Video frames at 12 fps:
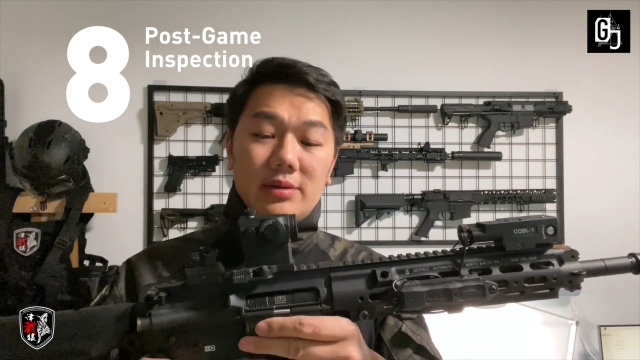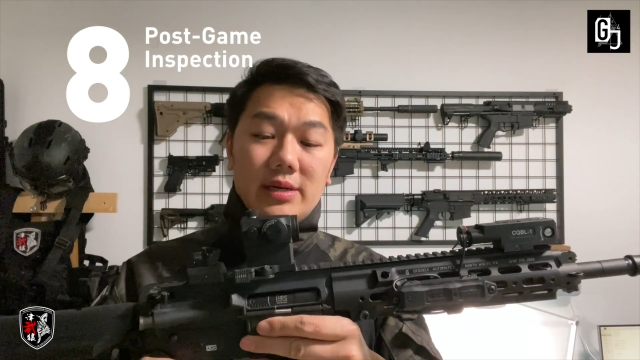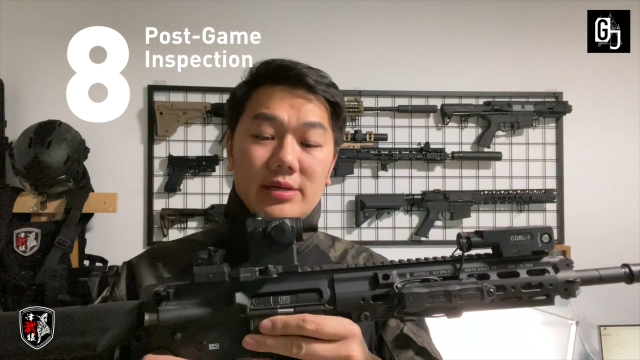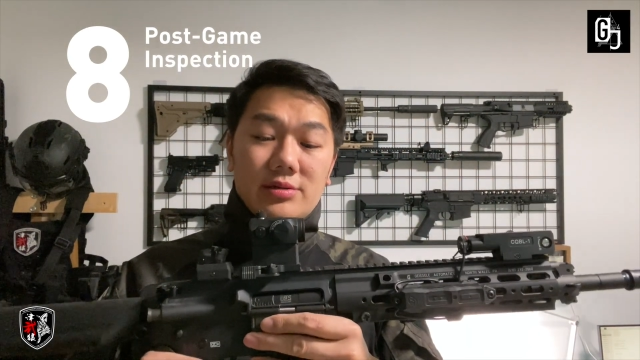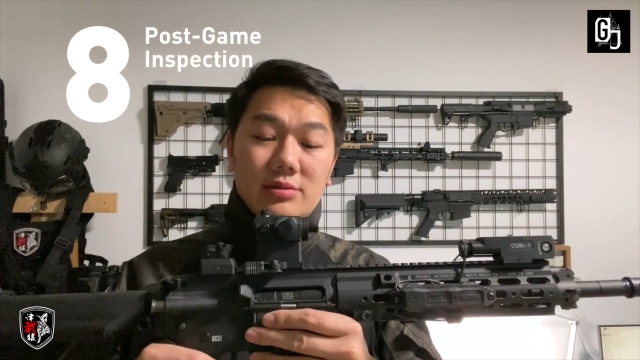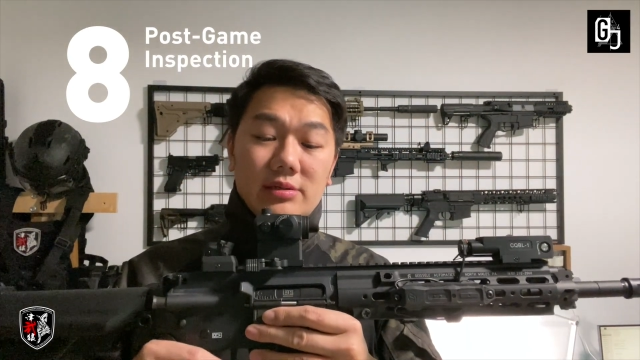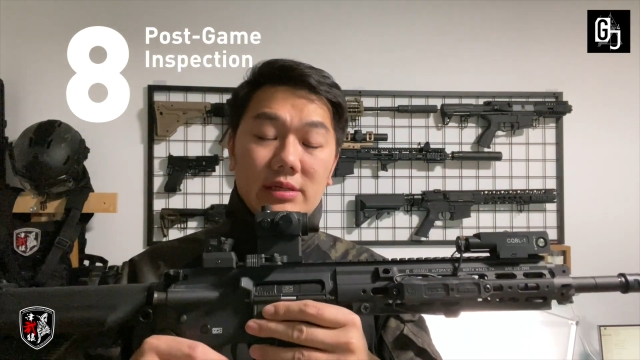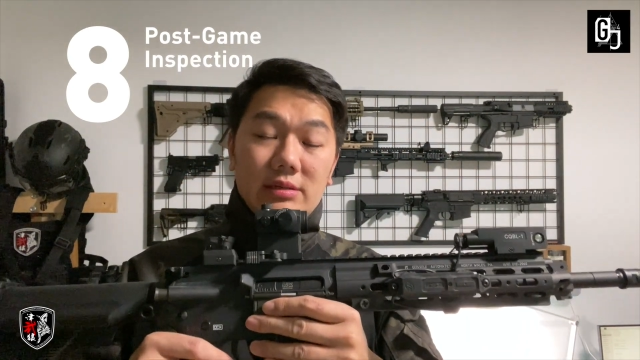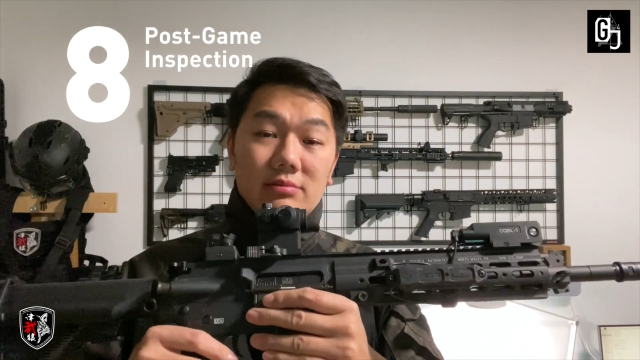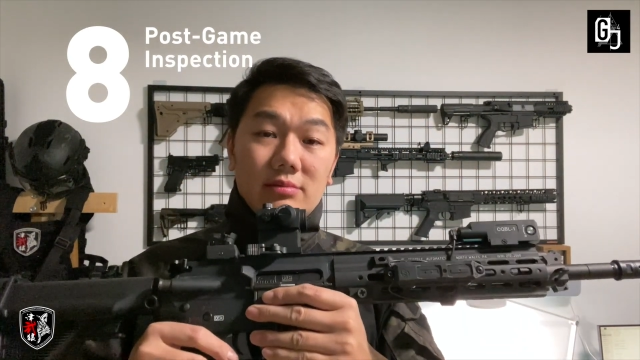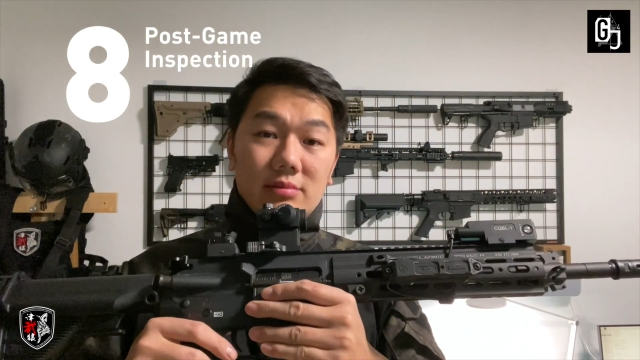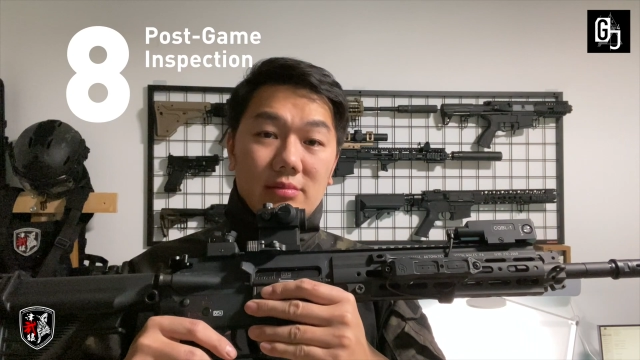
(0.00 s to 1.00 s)

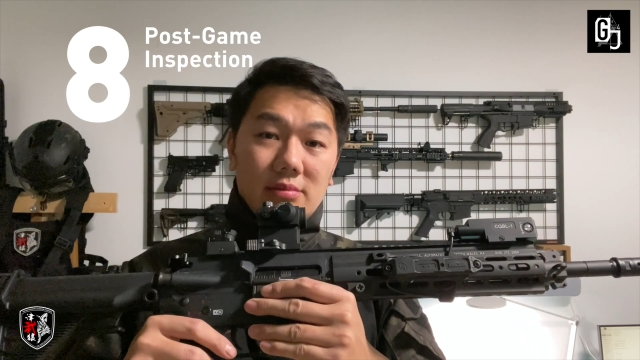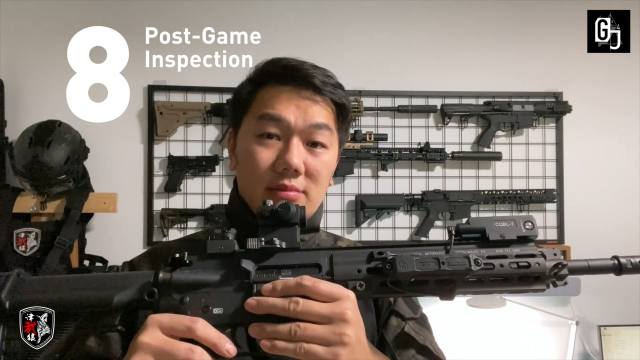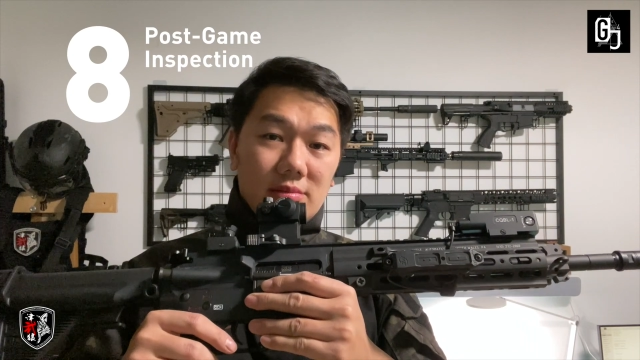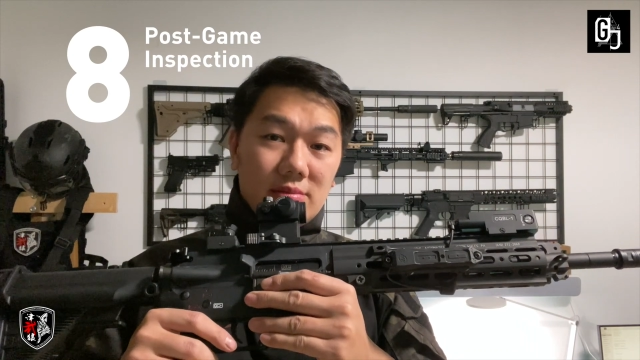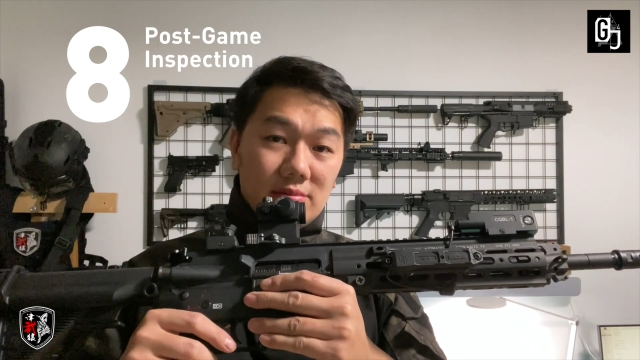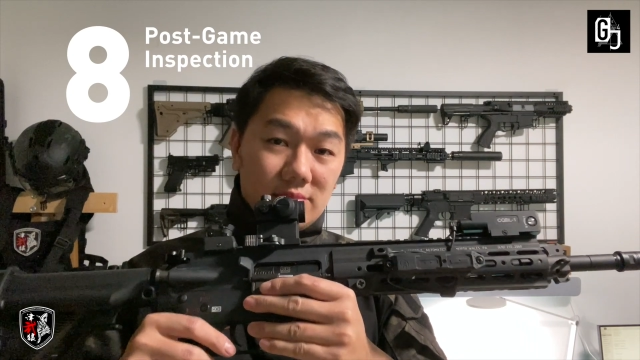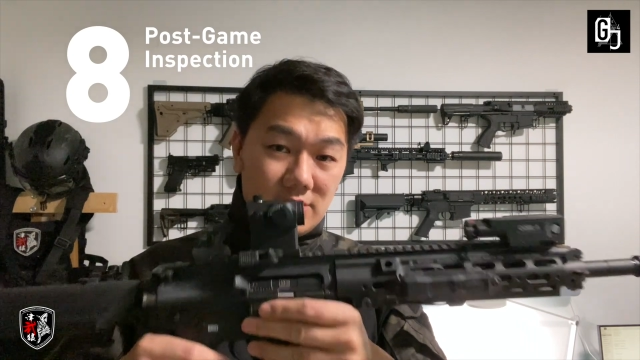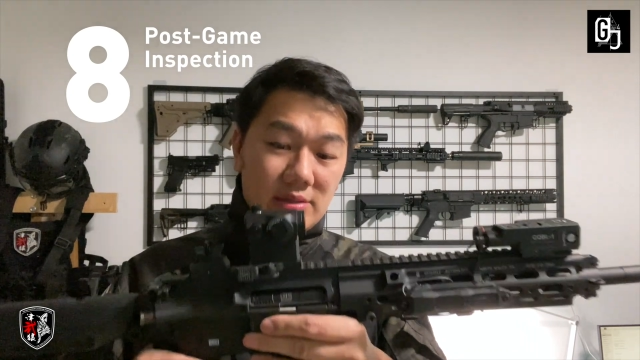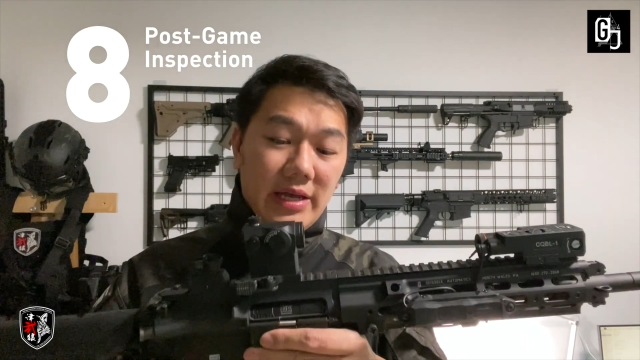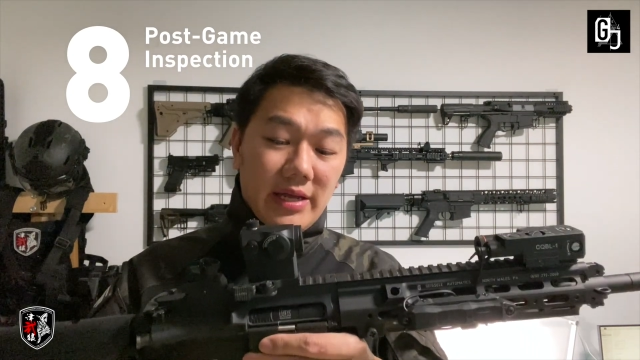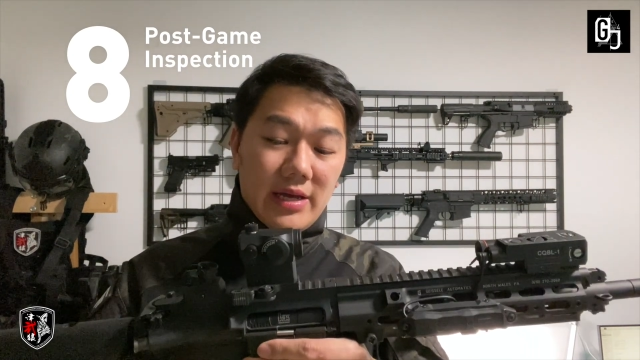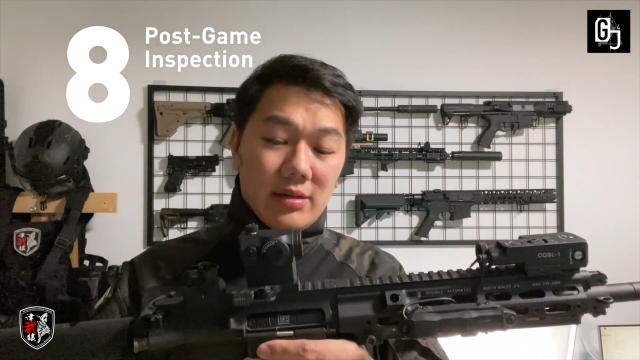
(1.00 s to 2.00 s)
actually
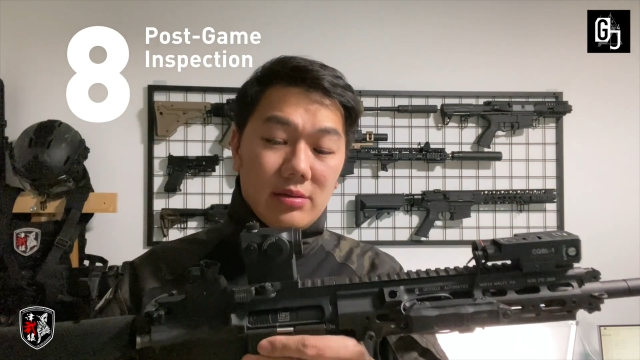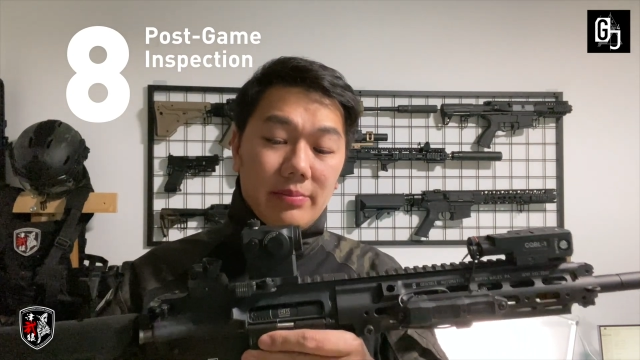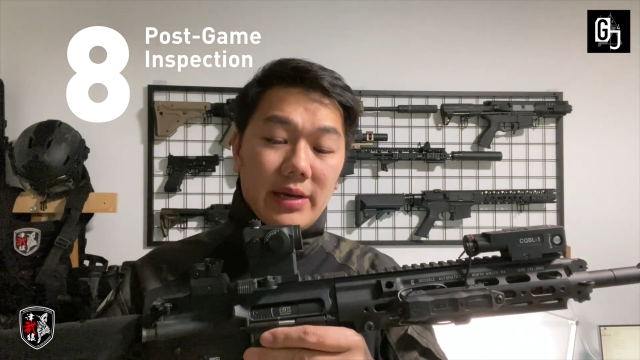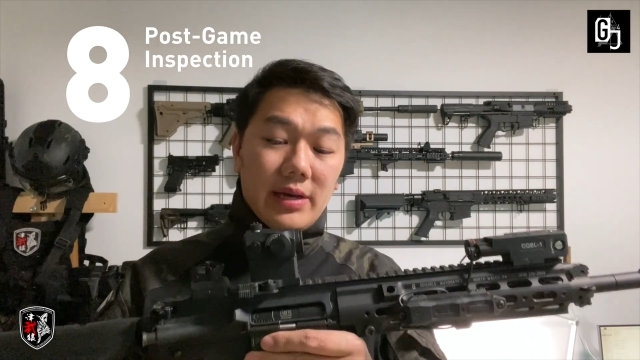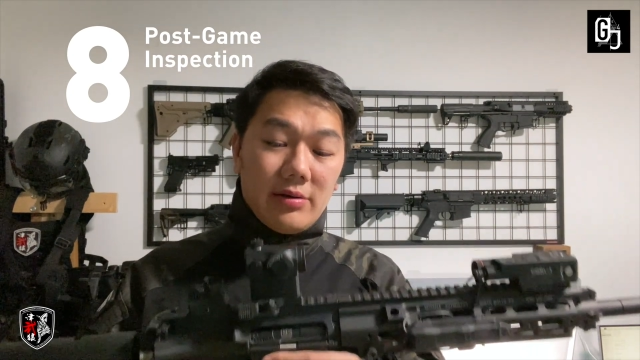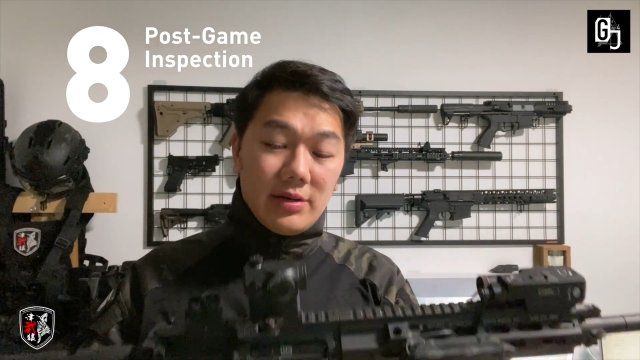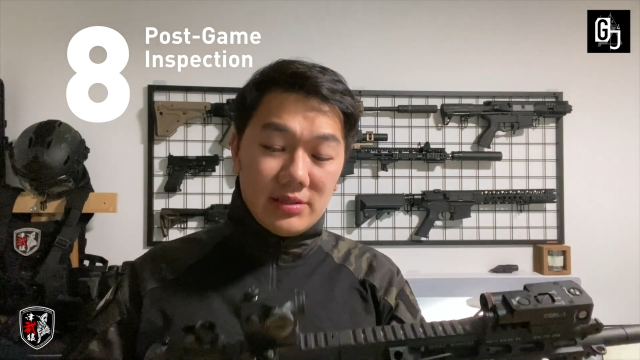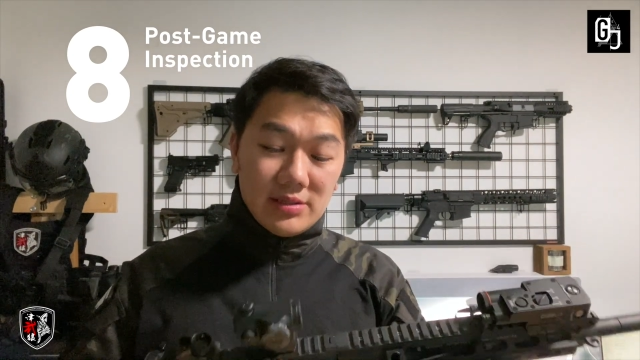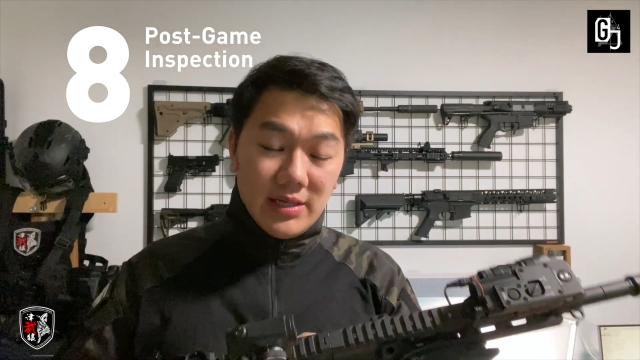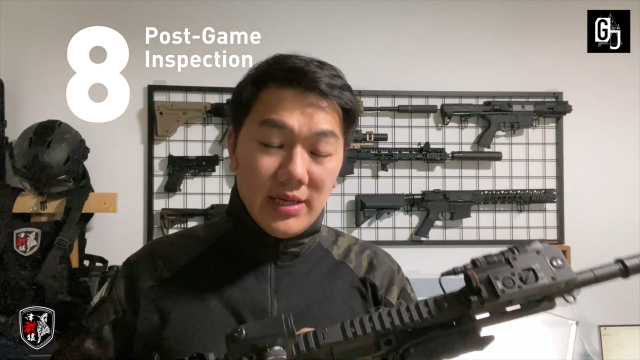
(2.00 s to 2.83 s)
take out the batteries.